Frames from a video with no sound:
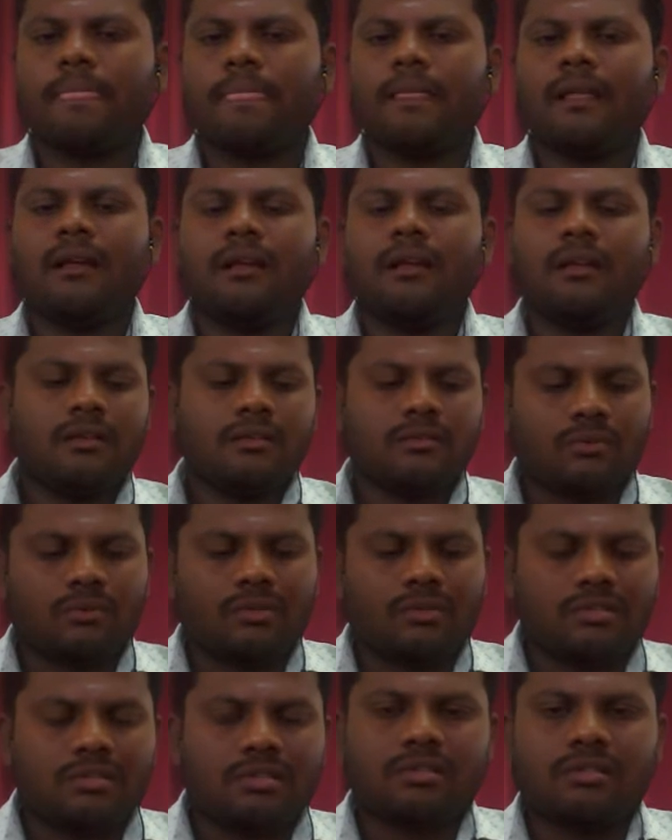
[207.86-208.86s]
So this
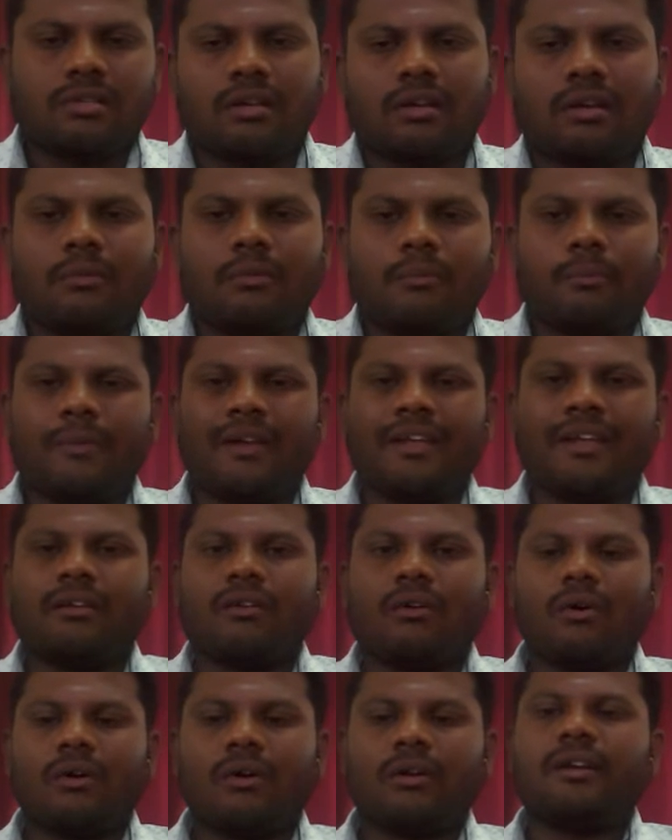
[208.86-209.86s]
is the main
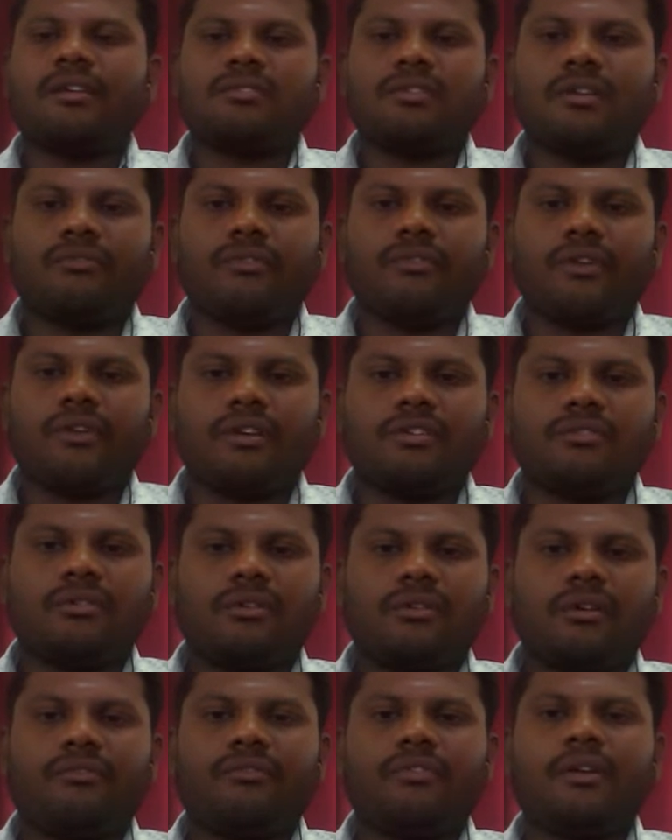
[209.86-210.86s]
architecture of
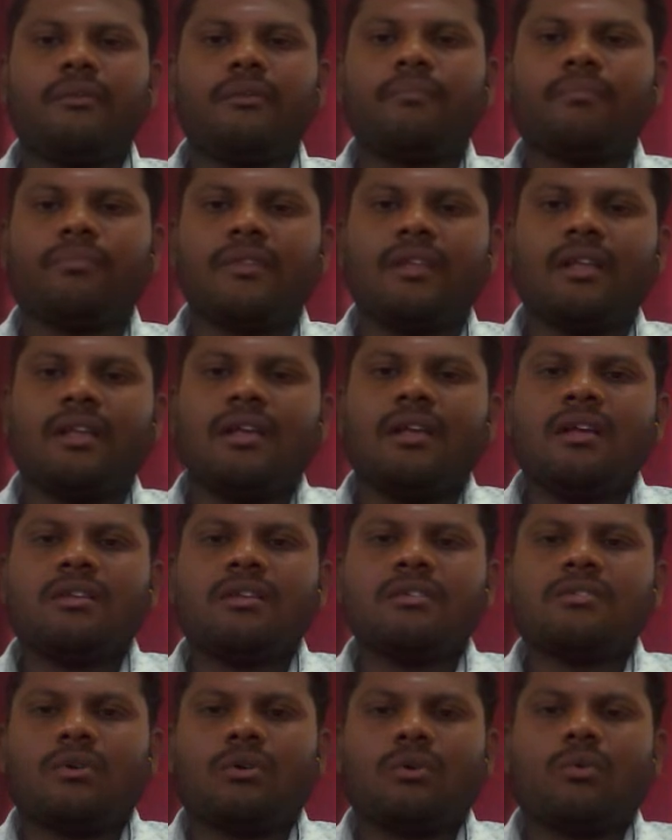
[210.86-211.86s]
8085.
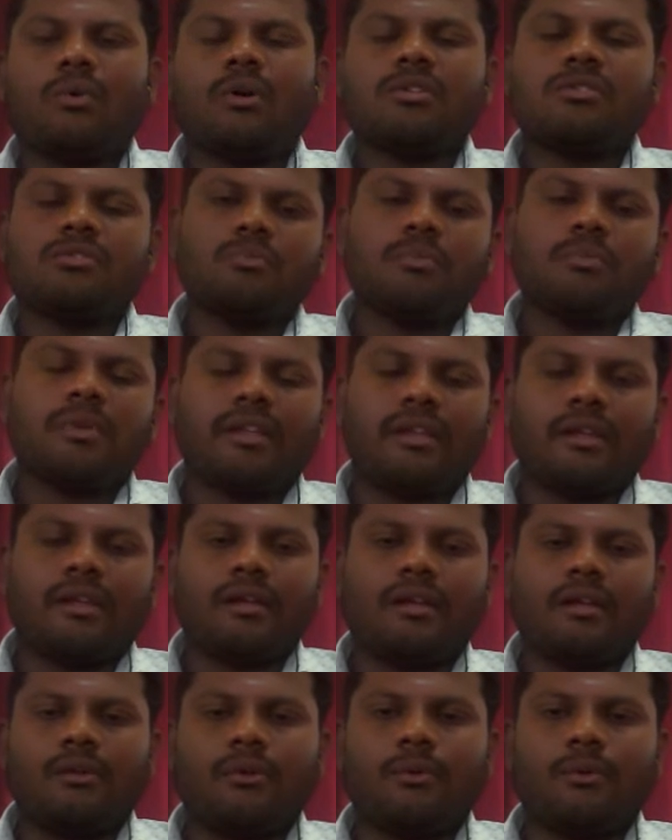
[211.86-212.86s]
So what is by
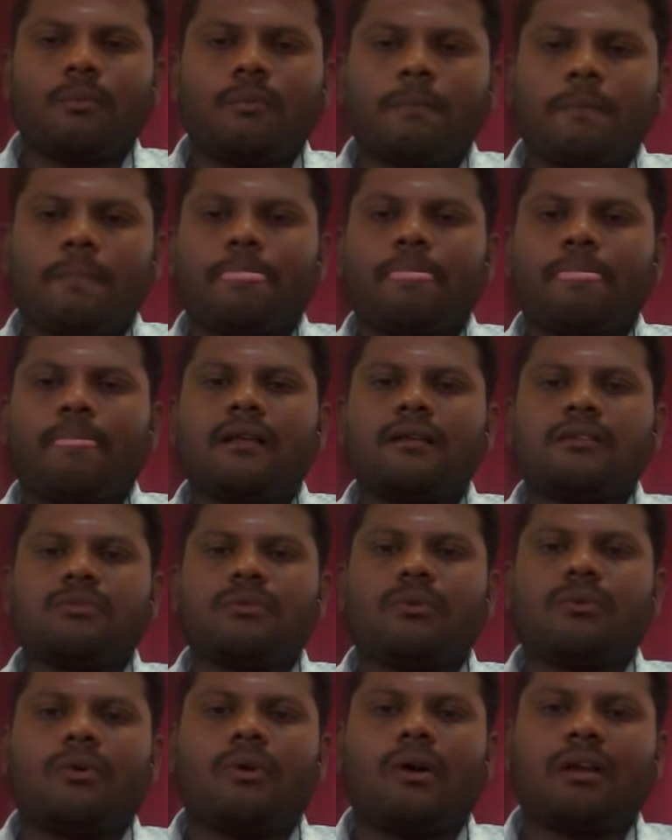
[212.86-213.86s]
ALU? So
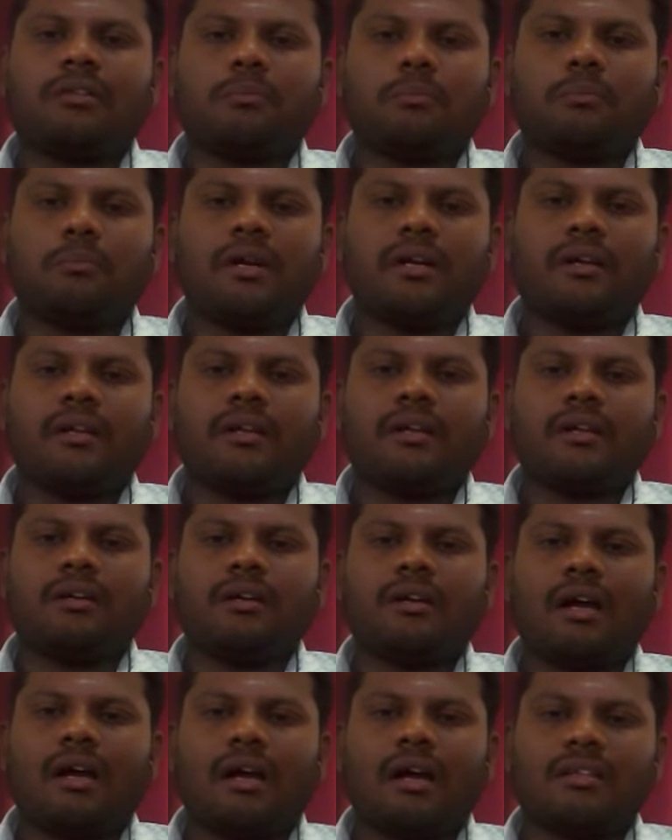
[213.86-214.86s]
arithmetic,
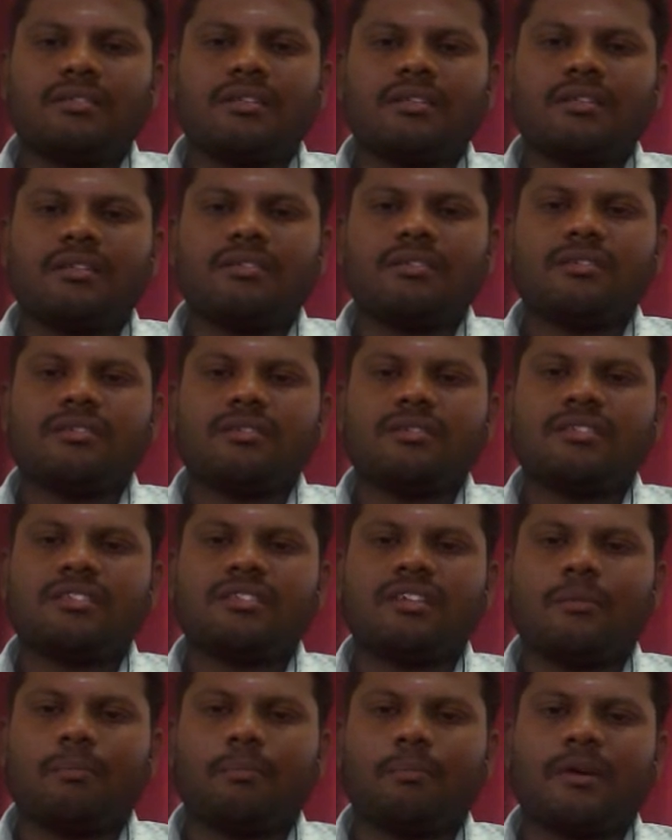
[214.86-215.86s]
addition,
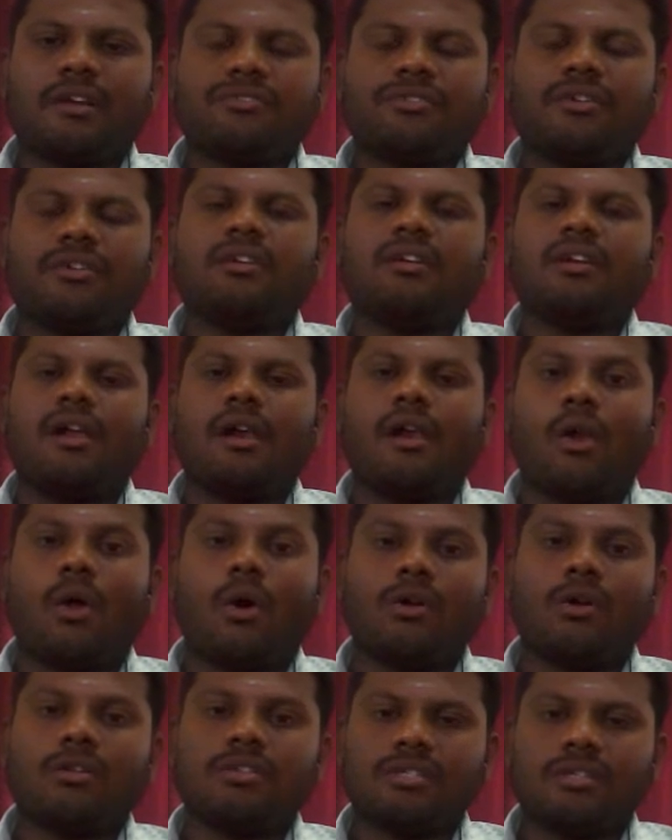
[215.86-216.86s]
subtraction,
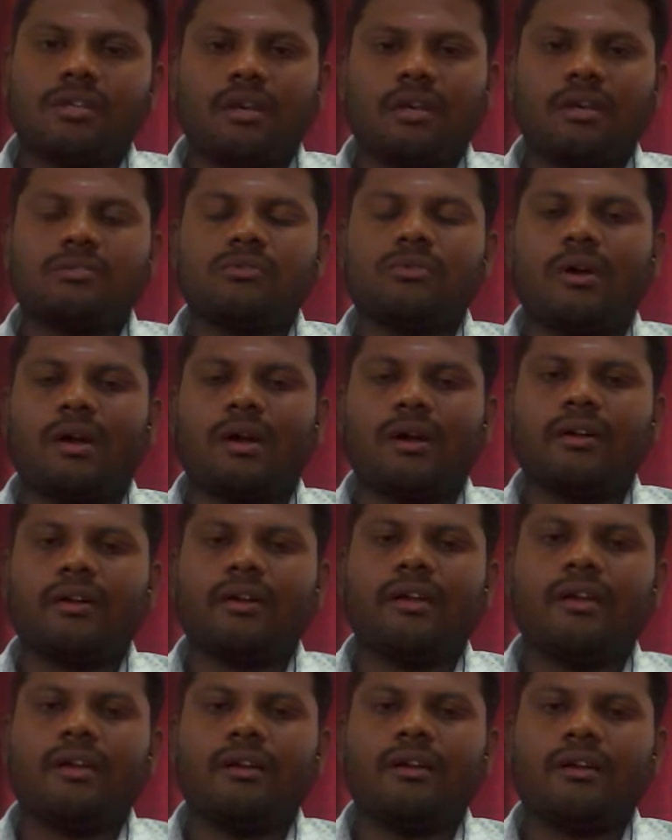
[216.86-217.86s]
logical. So AND
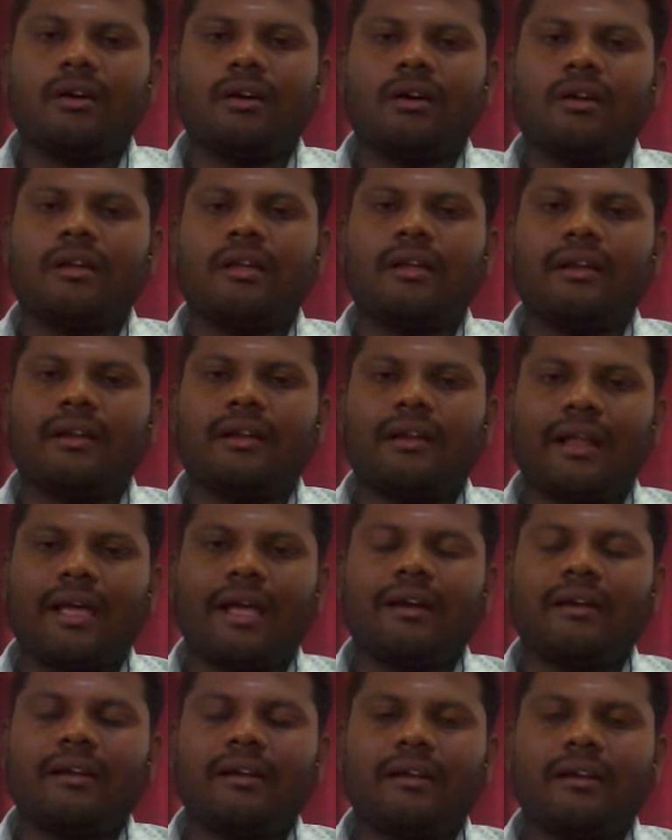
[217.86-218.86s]
gate, OR gate, NAND
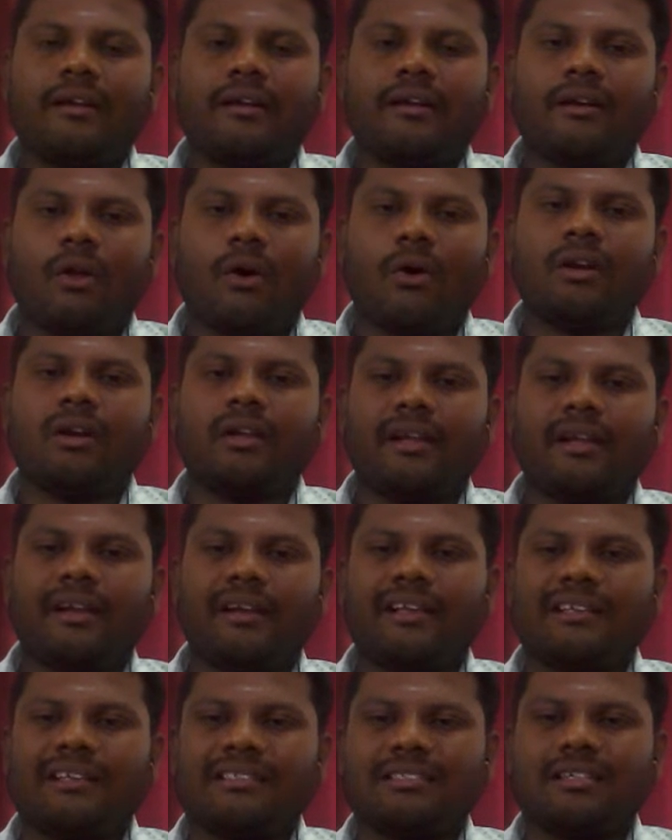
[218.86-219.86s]
gate, NOR gate,
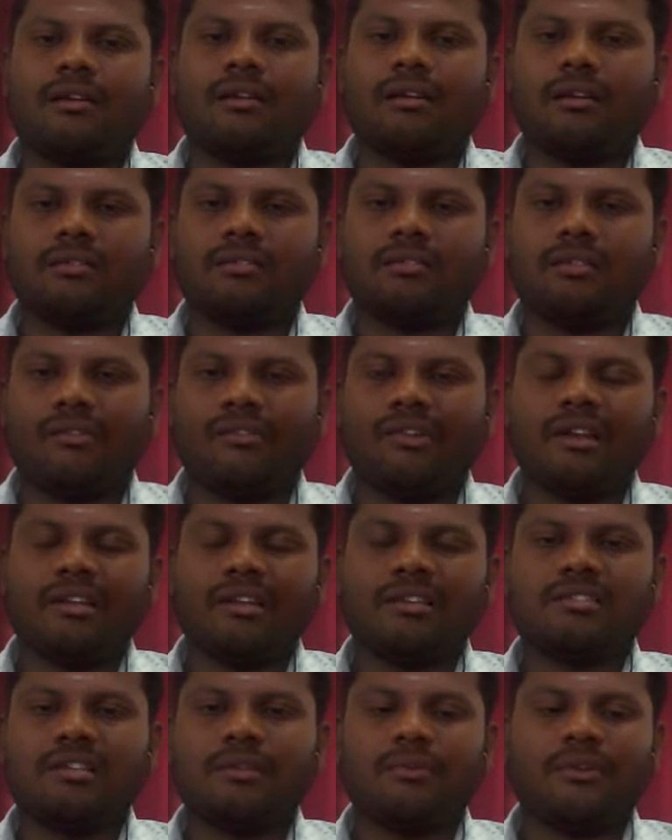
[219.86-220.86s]
etc. The various
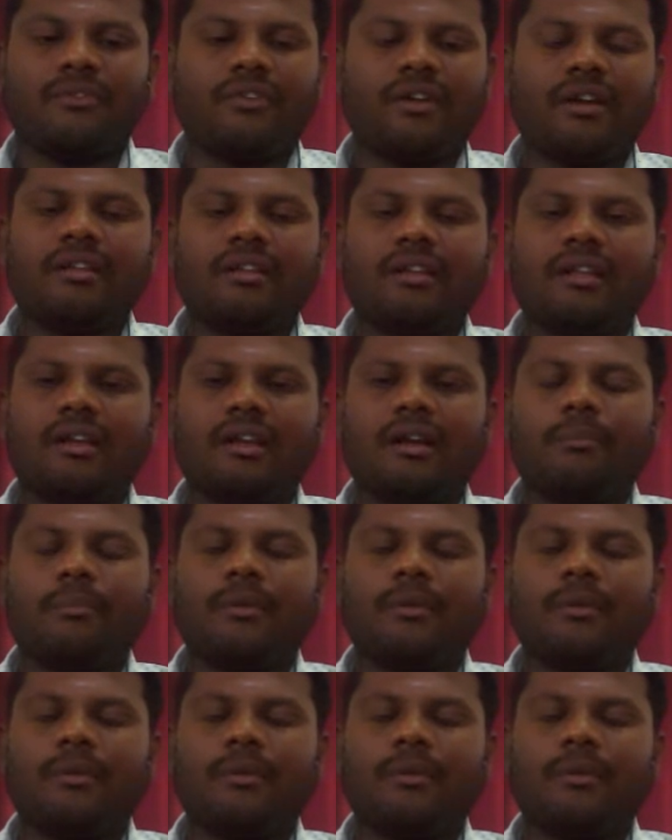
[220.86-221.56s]
type of gate they can be